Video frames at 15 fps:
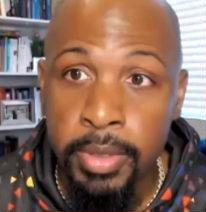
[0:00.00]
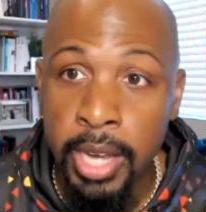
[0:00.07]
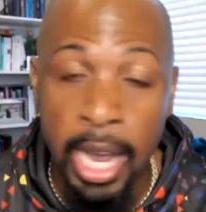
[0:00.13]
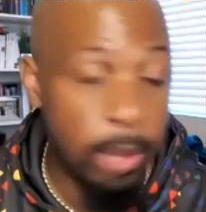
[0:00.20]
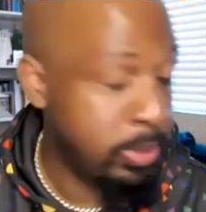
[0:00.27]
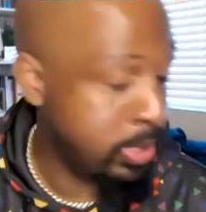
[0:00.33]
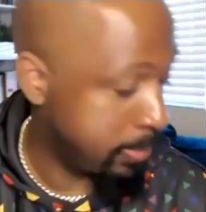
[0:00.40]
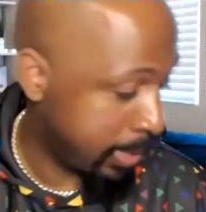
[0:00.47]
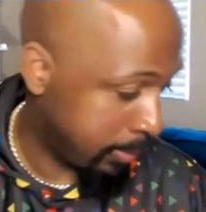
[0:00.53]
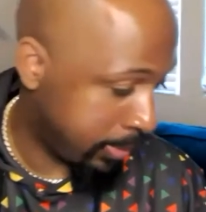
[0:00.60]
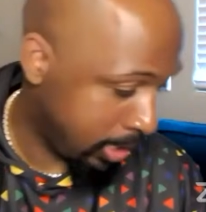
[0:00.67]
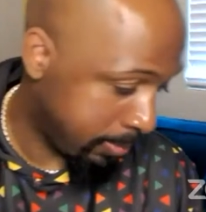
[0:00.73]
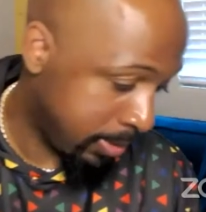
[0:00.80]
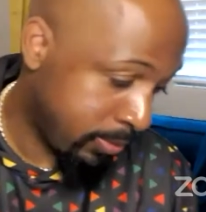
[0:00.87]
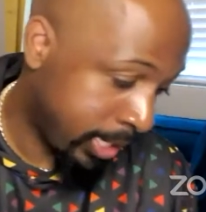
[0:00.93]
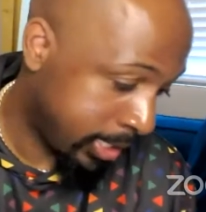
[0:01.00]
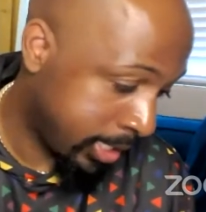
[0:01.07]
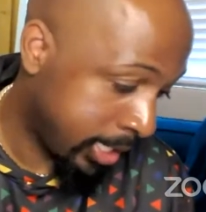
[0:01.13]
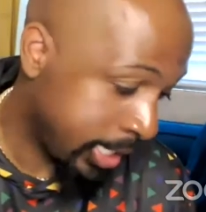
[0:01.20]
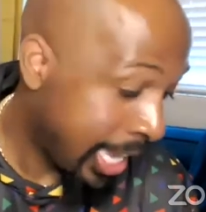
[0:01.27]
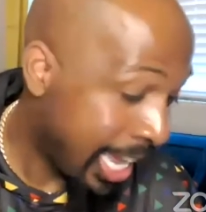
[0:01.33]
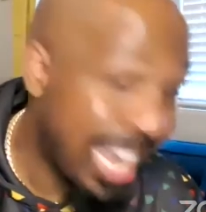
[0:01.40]
I wish somebody would help me right
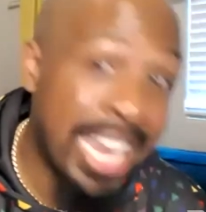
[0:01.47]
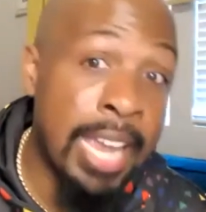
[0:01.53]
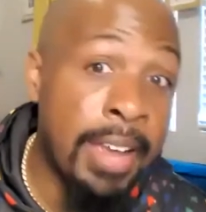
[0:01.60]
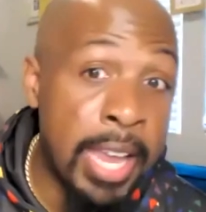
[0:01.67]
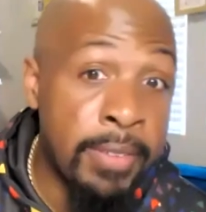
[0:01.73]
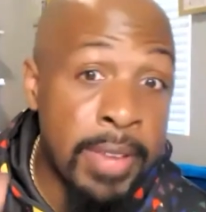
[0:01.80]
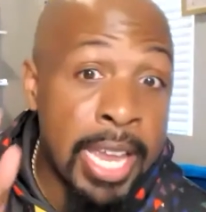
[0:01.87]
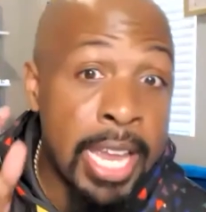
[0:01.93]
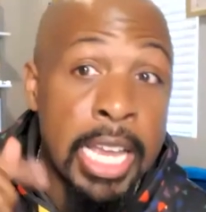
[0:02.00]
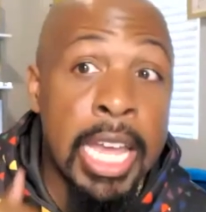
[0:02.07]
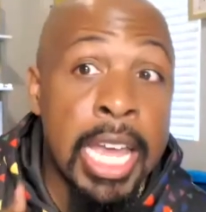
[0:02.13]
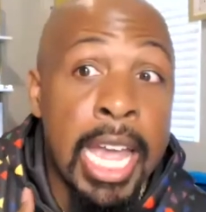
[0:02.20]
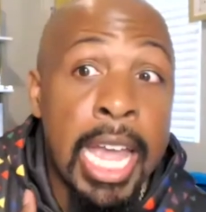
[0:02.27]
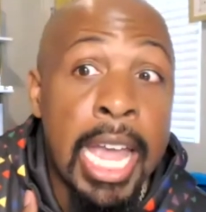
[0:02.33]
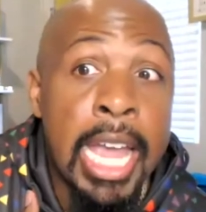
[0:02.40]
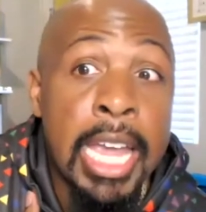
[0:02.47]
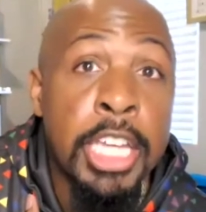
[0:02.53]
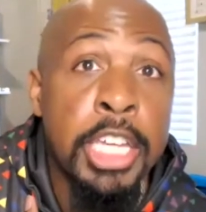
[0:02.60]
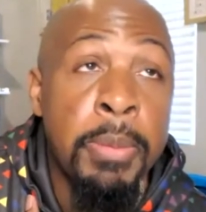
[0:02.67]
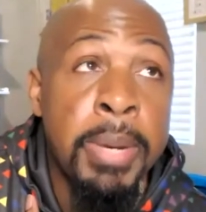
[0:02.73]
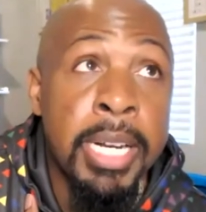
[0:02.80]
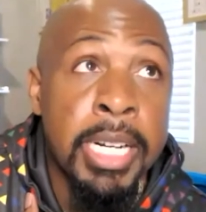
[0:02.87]
there. If
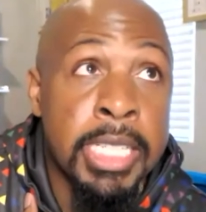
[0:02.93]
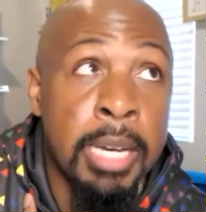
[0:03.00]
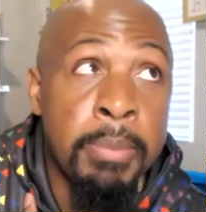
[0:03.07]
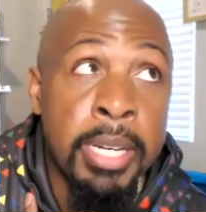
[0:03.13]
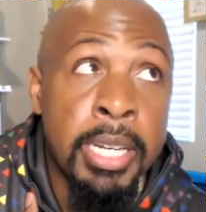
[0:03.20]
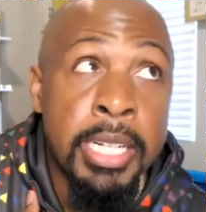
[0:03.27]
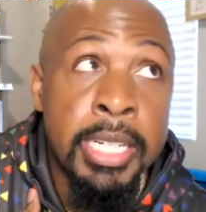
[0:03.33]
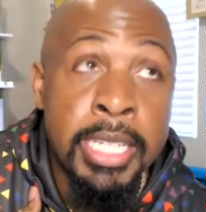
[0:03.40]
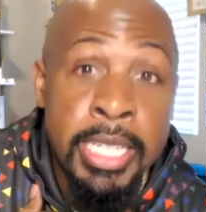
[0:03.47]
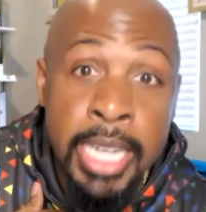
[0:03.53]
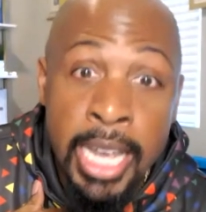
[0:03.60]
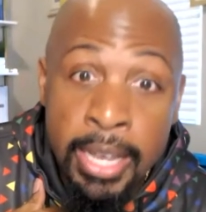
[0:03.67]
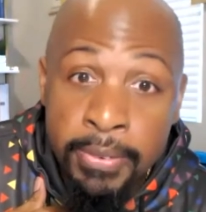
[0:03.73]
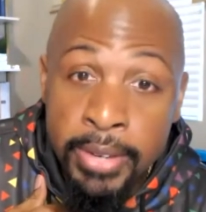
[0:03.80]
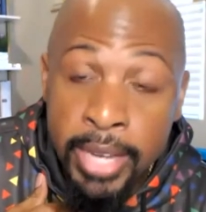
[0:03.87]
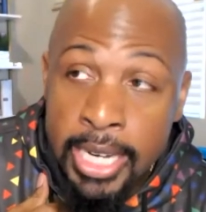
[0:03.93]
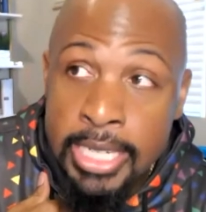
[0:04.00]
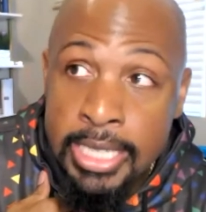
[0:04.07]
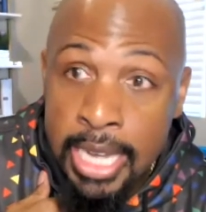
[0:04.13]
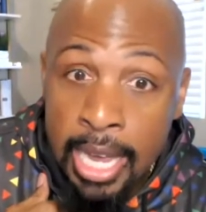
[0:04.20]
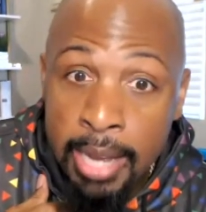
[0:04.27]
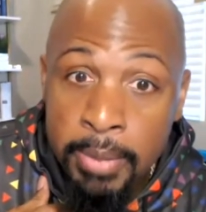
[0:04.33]
you mean to tell me death can't
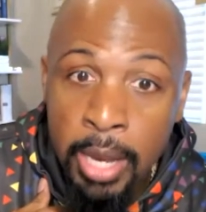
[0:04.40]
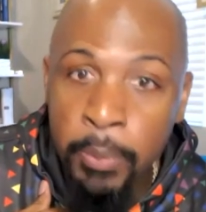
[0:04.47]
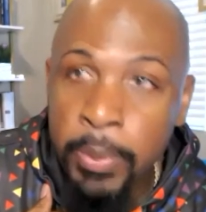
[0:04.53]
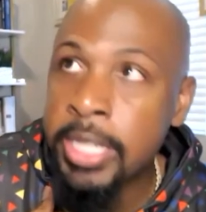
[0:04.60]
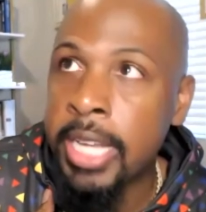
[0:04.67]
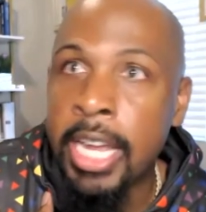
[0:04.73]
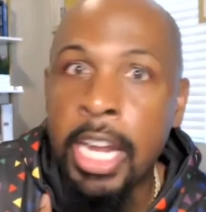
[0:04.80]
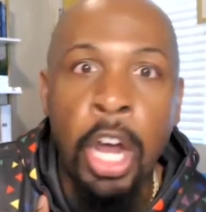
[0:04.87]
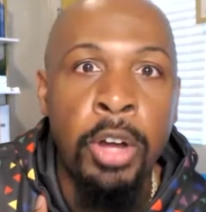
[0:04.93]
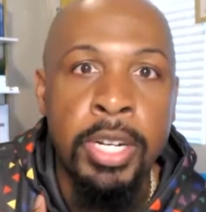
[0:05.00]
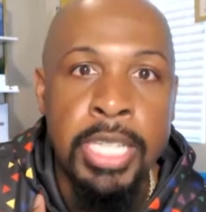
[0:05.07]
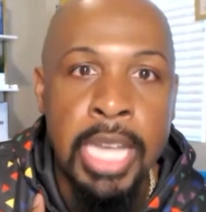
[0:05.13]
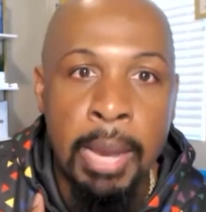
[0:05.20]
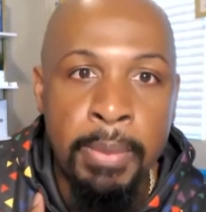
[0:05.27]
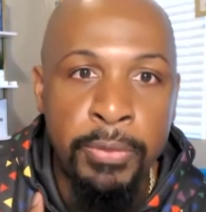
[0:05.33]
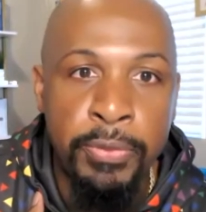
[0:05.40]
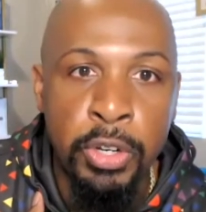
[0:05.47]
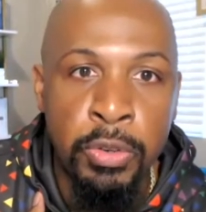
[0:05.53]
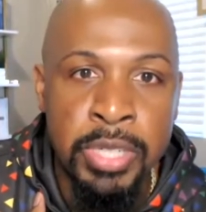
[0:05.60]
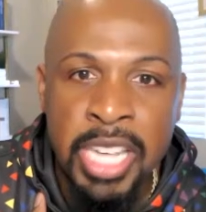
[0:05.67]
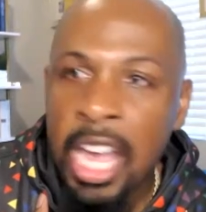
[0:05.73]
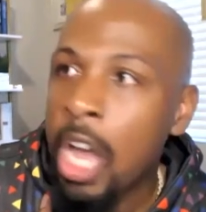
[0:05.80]
stop? And we say it all the time at
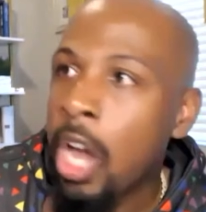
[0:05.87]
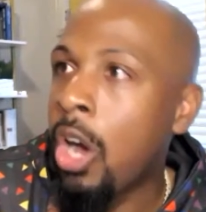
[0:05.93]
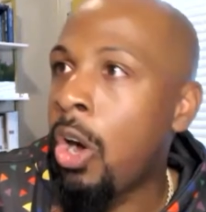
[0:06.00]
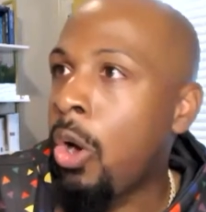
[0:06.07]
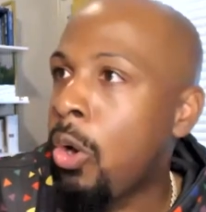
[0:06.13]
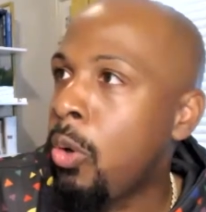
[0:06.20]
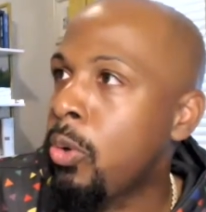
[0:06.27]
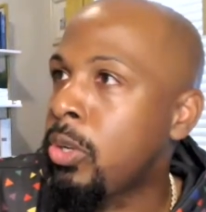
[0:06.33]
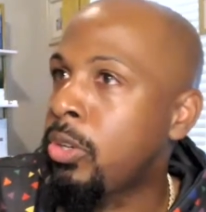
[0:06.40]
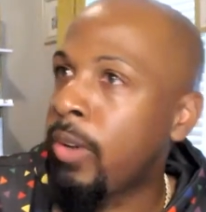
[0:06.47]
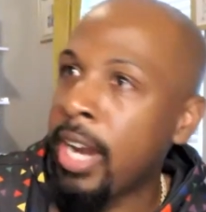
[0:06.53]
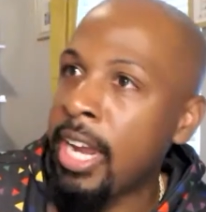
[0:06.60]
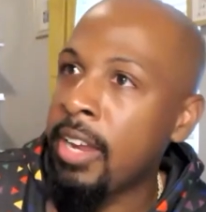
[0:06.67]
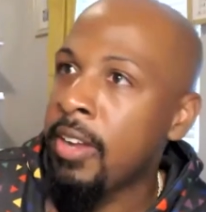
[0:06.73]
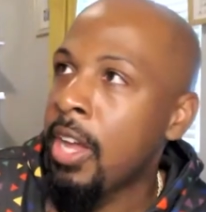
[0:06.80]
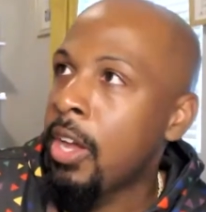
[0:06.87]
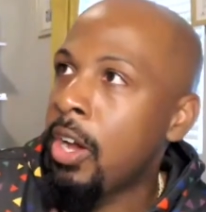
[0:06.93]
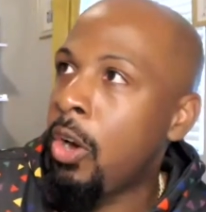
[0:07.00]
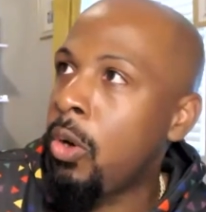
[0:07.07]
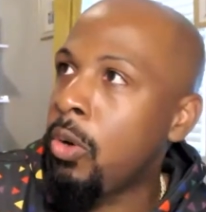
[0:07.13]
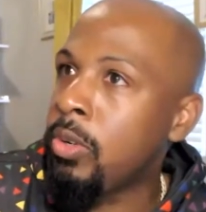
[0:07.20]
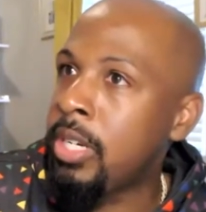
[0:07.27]
funerals. Old grave,
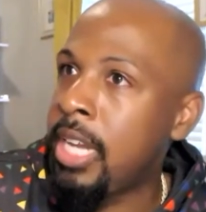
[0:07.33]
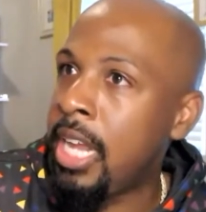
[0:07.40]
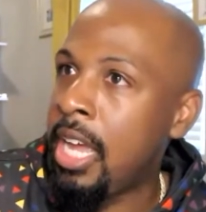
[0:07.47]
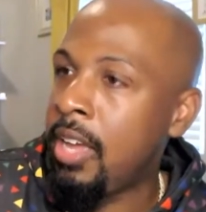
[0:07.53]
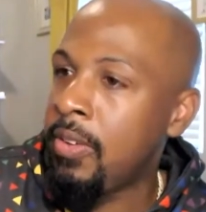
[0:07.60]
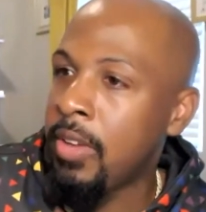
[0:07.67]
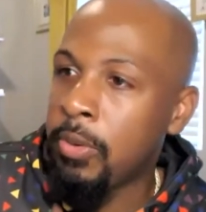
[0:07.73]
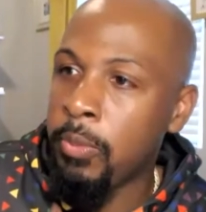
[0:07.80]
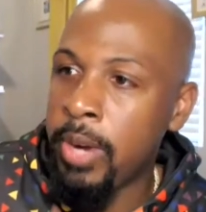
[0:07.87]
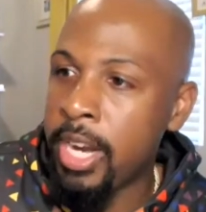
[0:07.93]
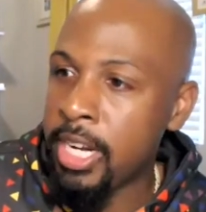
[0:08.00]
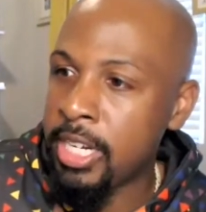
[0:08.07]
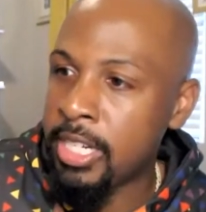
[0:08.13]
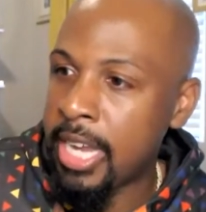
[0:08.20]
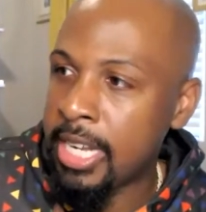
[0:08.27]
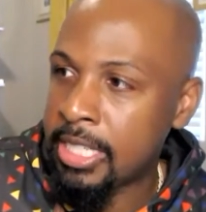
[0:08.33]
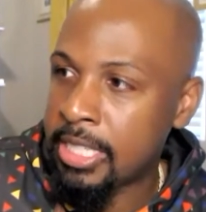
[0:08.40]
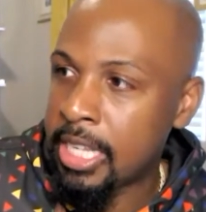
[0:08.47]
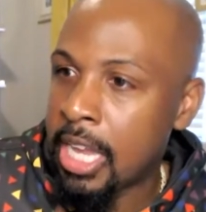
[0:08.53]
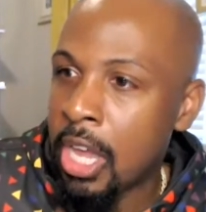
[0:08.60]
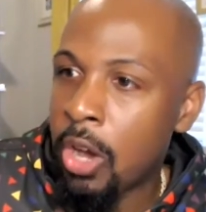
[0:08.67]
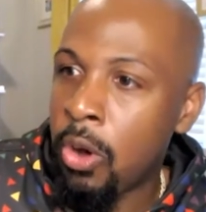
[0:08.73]
old death, where's thy,
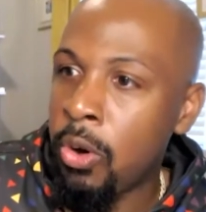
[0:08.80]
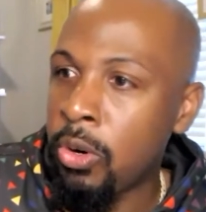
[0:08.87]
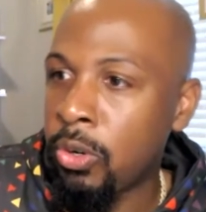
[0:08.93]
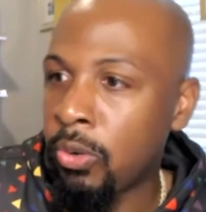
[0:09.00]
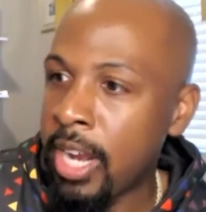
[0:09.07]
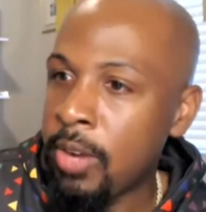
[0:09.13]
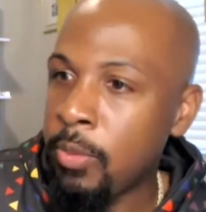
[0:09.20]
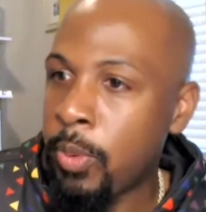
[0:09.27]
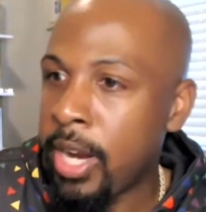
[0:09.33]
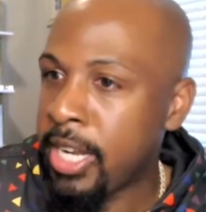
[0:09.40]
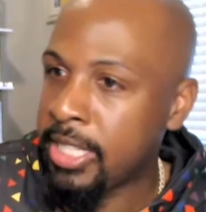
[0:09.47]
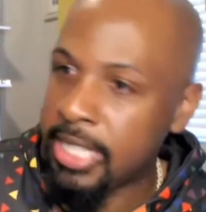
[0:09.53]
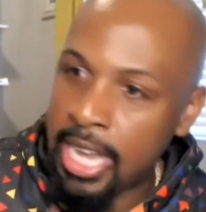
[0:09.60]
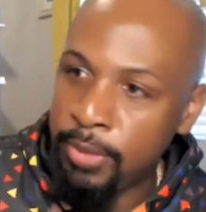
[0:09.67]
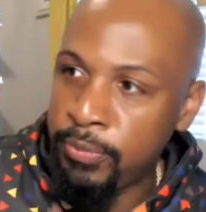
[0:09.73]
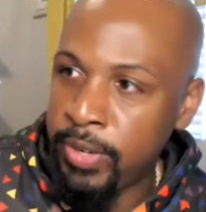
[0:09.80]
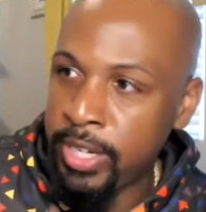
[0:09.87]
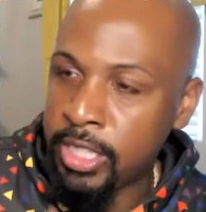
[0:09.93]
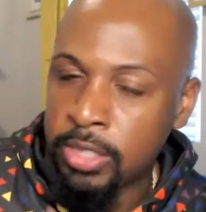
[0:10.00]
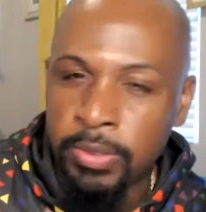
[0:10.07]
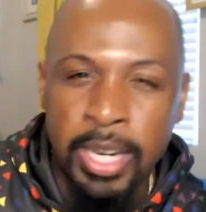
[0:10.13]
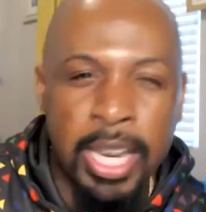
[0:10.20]
old grave, where's thy
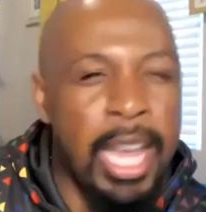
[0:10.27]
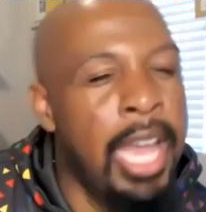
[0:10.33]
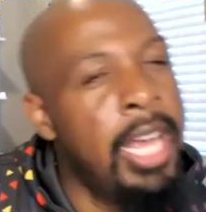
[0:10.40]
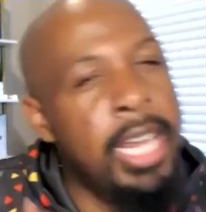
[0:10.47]
victory?